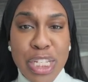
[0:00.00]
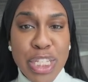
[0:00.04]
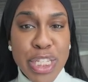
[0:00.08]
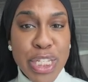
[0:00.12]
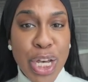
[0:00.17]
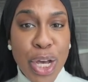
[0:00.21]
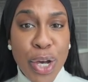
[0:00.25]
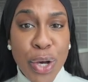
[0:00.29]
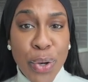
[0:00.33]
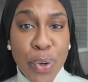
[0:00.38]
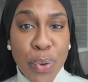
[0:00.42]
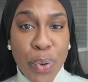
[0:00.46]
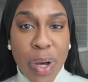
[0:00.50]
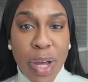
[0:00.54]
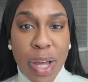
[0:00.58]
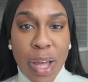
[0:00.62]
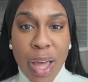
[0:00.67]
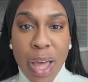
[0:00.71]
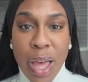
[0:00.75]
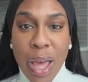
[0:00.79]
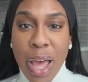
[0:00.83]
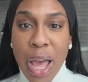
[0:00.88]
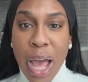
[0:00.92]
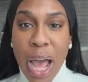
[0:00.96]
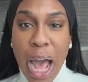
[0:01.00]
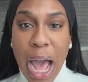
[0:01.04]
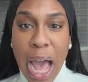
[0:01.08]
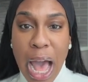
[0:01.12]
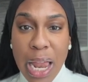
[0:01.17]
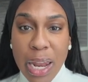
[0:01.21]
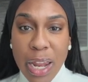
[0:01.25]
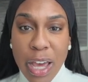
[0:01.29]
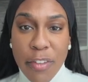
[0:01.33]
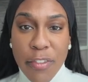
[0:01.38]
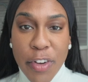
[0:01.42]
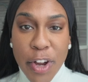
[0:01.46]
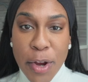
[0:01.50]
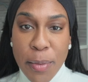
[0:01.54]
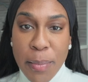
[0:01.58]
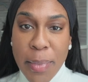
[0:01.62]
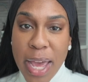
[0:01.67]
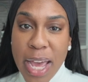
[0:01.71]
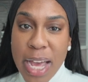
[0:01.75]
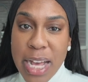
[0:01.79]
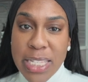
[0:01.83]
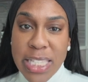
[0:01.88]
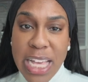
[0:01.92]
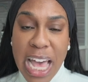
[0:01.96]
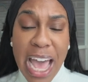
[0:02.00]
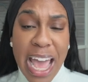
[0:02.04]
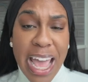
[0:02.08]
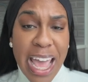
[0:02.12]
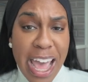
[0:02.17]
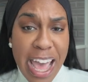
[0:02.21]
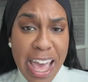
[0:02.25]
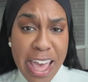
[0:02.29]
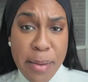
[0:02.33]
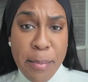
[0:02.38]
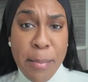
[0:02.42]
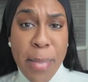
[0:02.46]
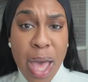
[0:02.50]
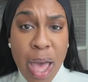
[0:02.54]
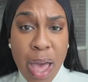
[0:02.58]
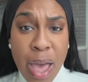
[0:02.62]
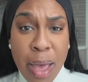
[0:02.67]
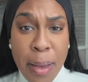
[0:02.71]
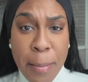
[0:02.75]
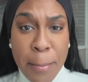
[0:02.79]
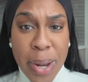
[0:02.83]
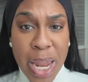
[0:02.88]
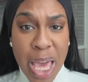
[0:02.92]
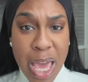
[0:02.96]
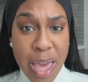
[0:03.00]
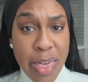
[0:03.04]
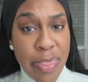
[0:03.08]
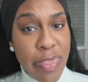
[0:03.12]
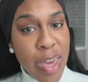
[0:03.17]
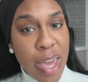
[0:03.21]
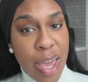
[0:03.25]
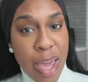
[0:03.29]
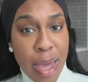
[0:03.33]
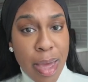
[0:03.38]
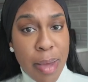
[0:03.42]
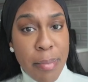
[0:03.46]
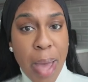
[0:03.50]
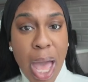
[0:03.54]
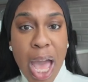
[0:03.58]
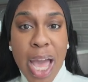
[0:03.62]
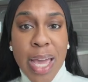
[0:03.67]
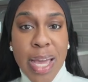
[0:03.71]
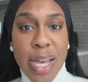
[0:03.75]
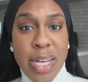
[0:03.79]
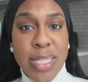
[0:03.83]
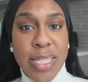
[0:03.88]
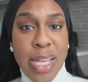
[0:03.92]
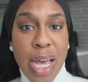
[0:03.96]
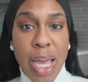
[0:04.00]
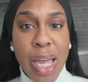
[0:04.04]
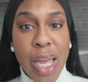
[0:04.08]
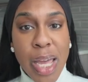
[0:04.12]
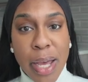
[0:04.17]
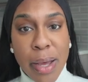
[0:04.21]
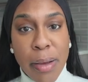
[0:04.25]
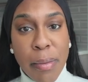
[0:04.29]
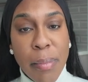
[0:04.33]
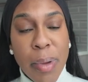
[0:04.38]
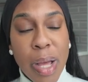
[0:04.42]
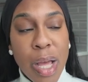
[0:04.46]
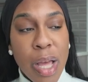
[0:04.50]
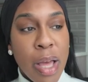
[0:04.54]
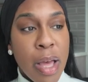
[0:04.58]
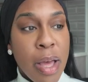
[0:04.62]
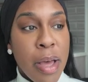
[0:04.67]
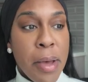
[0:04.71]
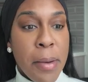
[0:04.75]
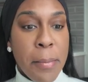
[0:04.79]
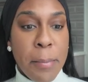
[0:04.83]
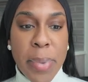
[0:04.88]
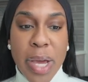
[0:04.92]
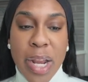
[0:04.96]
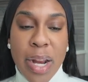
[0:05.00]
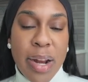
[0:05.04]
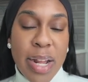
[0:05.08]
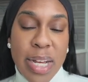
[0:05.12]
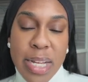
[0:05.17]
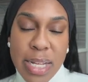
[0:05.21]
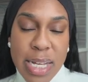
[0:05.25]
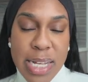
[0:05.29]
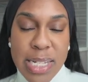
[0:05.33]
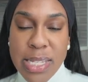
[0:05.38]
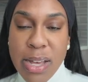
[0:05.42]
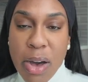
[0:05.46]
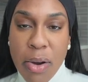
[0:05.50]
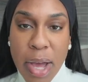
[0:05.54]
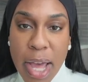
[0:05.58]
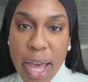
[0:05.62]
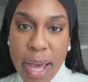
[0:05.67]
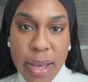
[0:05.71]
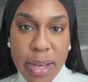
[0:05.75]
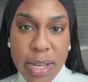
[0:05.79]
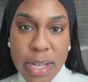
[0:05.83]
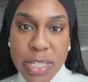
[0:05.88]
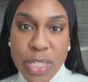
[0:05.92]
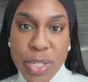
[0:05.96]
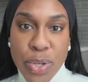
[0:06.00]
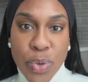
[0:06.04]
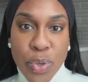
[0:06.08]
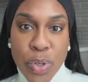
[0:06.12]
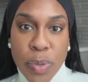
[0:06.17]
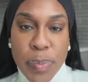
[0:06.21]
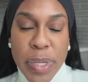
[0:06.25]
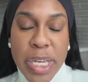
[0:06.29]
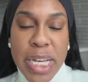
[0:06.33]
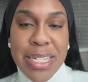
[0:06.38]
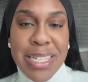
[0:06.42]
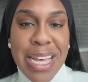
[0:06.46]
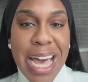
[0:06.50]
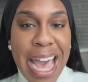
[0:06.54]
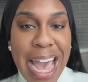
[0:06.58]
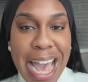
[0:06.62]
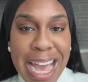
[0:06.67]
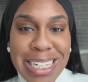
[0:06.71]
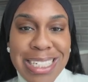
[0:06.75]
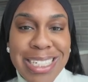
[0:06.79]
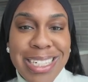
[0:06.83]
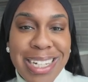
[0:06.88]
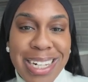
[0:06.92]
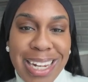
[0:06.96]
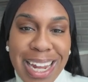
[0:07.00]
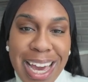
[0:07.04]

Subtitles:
So I love Hermes. I am playing the game. I guess I am. But it's okay. It's cool because I actually